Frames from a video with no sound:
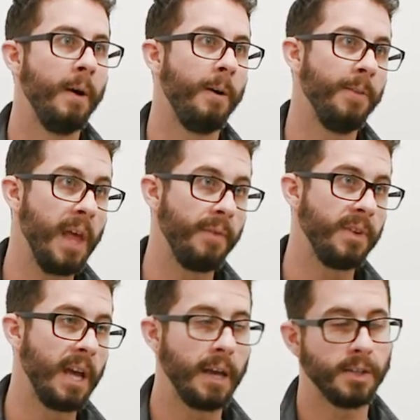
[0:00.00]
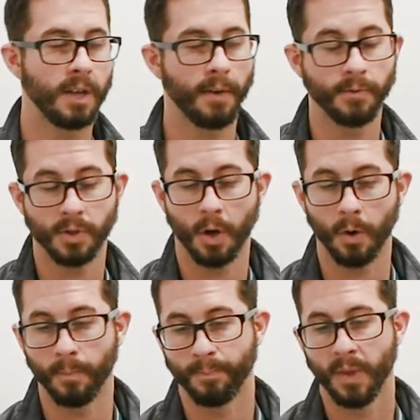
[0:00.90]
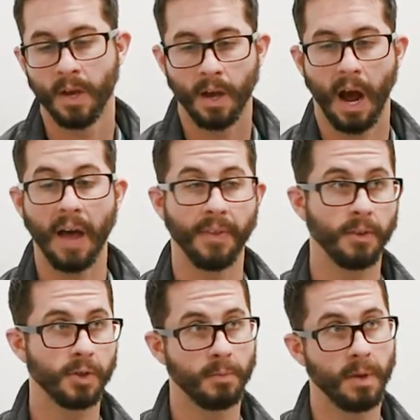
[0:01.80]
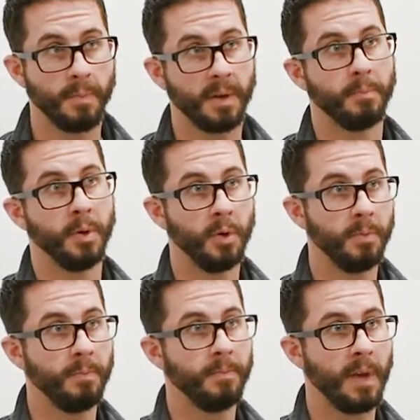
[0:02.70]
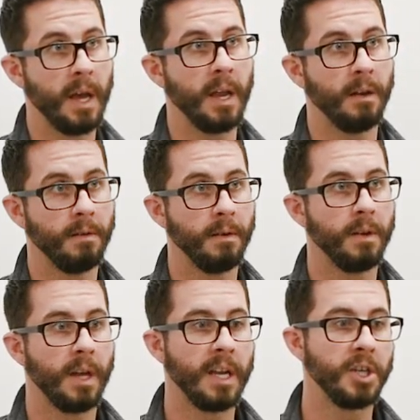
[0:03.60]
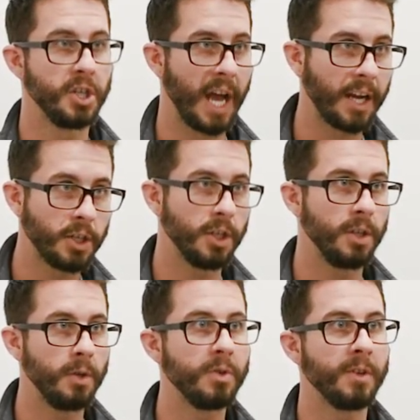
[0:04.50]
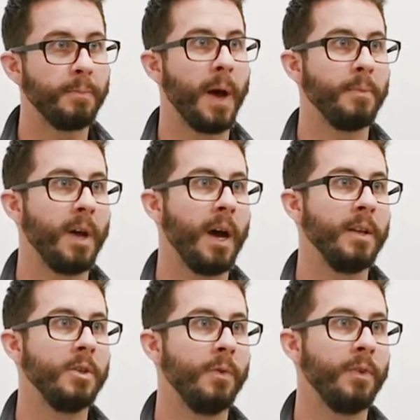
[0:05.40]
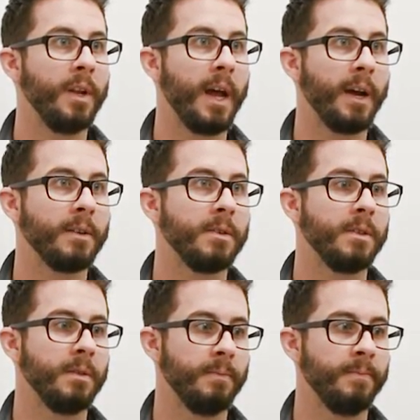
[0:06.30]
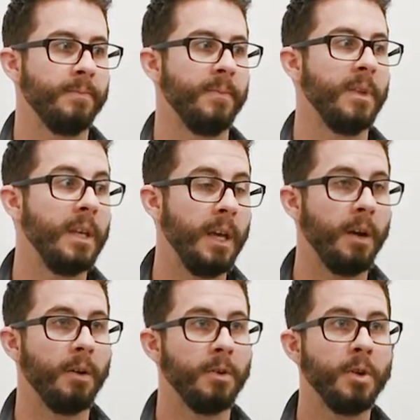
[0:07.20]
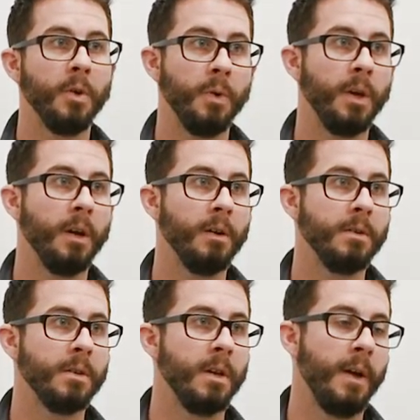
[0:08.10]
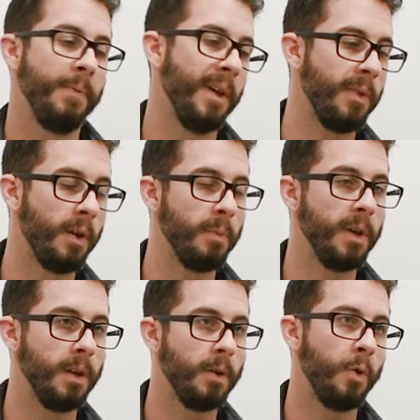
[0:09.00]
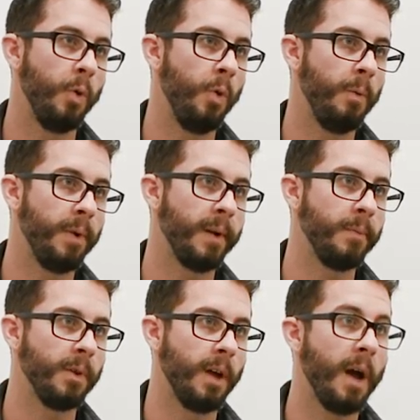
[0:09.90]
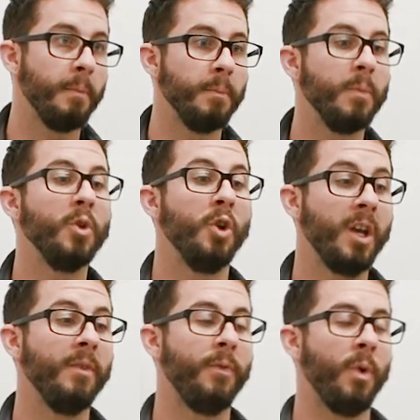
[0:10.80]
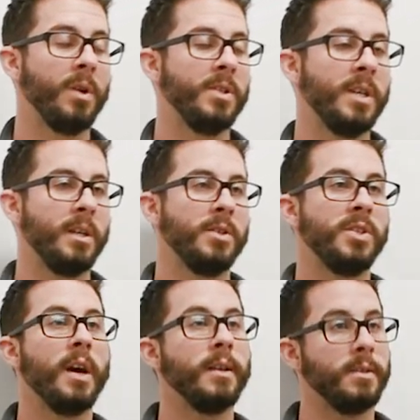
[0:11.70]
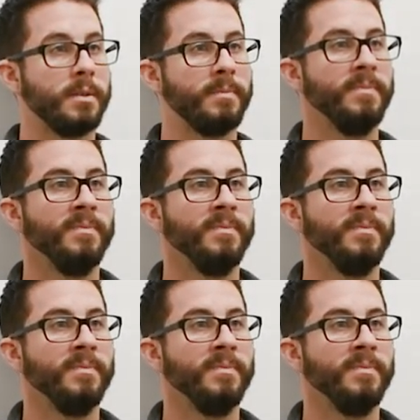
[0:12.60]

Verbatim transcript: all the FDA stuff. So I think there's going to be a big boom in injection use of peptides over the next year or two years that I think will be cool. But I'm, lo I'm looking forward to seeing studies.